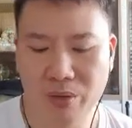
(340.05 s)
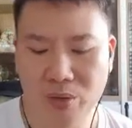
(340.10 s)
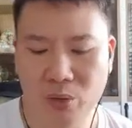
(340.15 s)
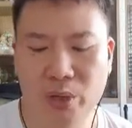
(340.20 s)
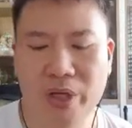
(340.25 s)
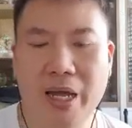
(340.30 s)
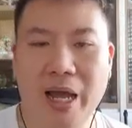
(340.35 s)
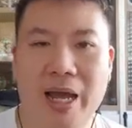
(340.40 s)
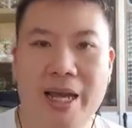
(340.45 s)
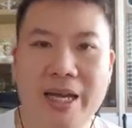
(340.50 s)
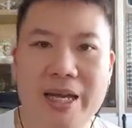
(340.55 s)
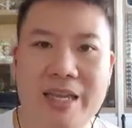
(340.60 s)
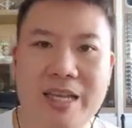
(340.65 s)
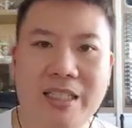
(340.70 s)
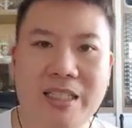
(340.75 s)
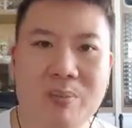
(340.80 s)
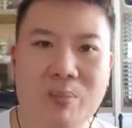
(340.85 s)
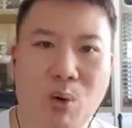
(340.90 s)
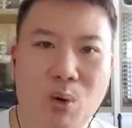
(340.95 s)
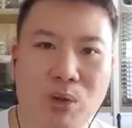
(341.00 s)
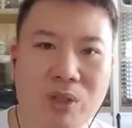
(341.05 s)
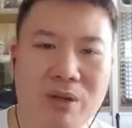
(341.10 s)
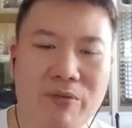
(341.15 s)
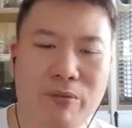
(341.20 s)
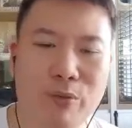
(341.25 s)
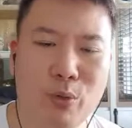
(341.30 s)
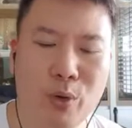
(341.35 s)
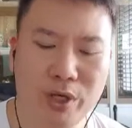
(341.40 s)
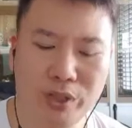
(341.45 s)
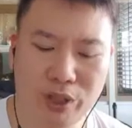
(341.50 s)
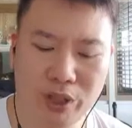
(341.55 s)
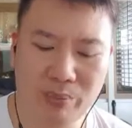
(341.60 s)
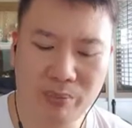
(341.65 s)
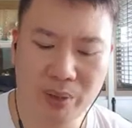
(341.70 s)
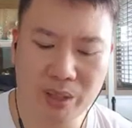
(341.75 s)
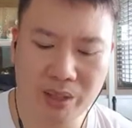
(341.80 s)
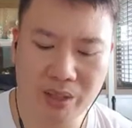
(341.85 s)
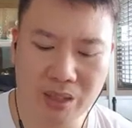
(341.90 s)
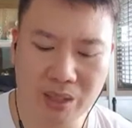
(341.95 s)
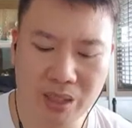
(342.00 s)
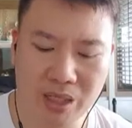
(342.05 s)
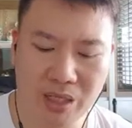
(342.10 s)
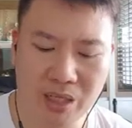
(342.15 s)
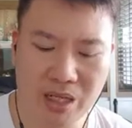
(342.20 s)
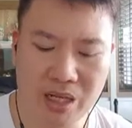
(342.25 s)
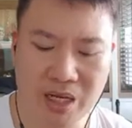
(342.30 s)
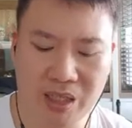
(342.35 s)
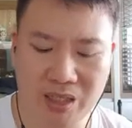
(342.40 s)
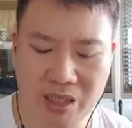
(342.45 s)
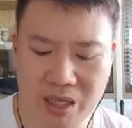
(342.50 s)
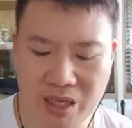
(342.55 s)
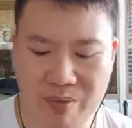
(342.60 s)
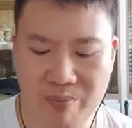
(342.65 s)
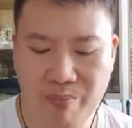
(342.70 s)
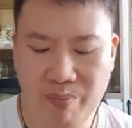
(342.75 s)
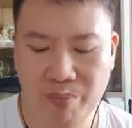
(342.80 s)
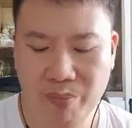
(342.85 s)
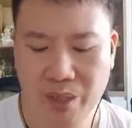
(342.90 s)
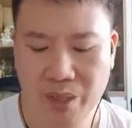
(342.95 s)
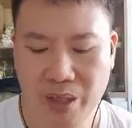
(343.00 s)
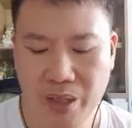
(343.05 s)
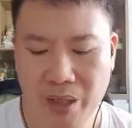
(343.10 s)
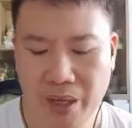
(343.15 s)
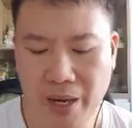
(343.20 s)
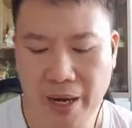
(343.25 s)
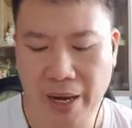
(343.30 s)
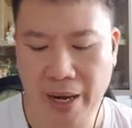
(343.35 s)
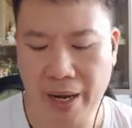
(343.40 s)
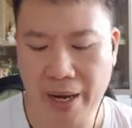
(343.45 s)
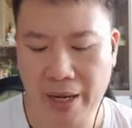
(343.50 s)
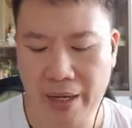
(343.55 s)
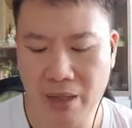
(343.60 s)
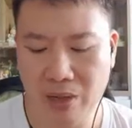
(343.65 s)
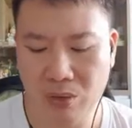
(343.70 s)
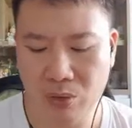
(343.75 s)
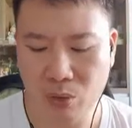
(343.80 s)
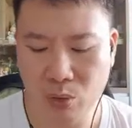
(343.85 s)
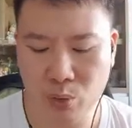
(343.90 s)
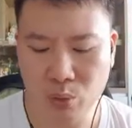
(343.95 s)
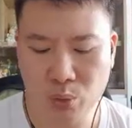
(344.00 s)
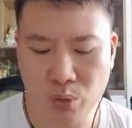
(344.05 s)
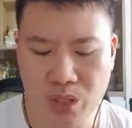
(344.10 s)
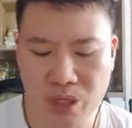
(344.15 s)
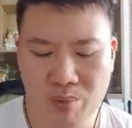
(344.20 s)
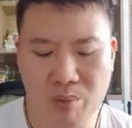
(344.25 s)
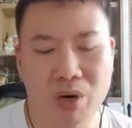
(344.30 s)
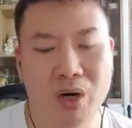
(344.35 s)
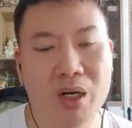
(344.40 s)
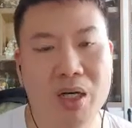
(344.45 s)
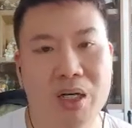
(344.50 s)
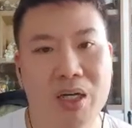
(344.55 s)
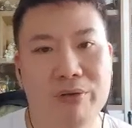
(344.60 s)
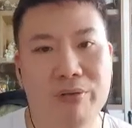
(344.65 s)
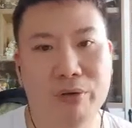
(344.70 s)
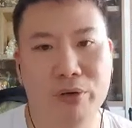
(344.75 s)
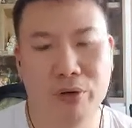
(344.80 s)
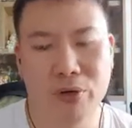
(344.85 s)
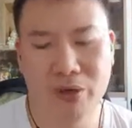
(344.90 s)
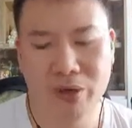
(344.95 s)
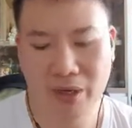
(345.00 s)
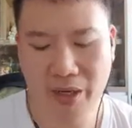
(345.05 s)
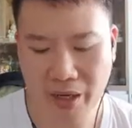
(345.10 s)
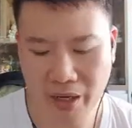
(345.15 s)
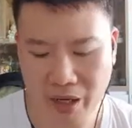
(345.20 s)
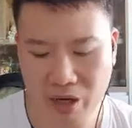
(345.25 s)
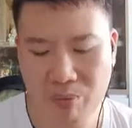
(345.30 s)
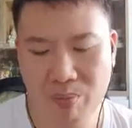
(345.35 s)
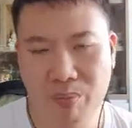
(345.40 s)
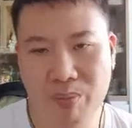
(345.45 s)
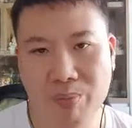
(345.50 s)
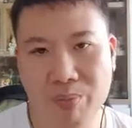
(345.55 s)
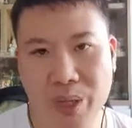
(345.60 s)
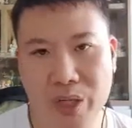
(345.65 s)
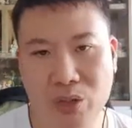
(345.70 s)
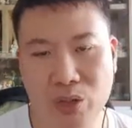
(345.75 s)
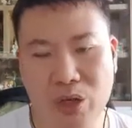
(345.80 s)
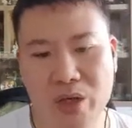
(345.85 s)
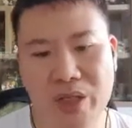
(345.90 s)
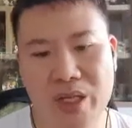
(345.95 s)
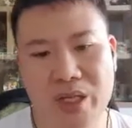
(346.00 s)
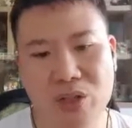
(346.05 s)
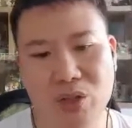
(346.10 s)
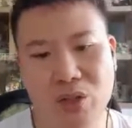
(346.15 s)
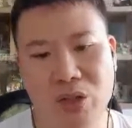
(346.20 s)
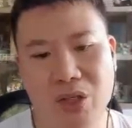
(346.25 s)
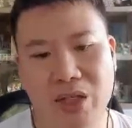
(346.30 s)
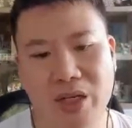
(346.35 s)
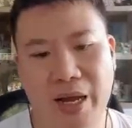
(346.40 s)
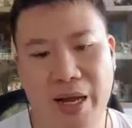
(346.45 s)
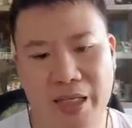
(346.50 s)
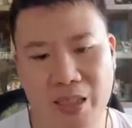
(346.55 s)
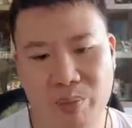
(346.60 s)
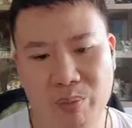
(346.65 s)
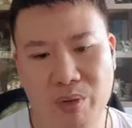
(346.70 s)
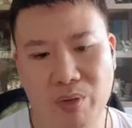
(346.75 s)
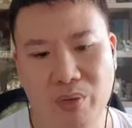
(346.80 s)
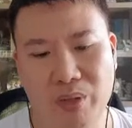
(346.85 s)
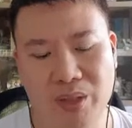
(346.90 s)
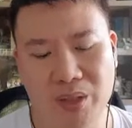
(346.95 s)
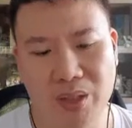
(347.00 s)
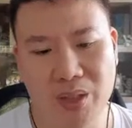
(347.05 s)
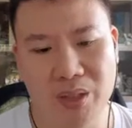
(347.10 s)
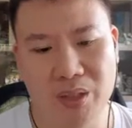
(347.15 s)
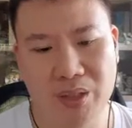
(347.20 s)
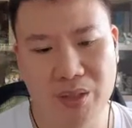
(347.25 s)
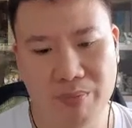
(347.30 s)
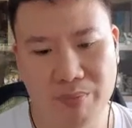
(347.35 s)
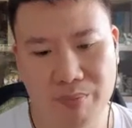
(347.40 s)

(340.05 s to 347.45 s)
So you can enlist the most influential person in the team and go to him or her for help based on his or her experiences.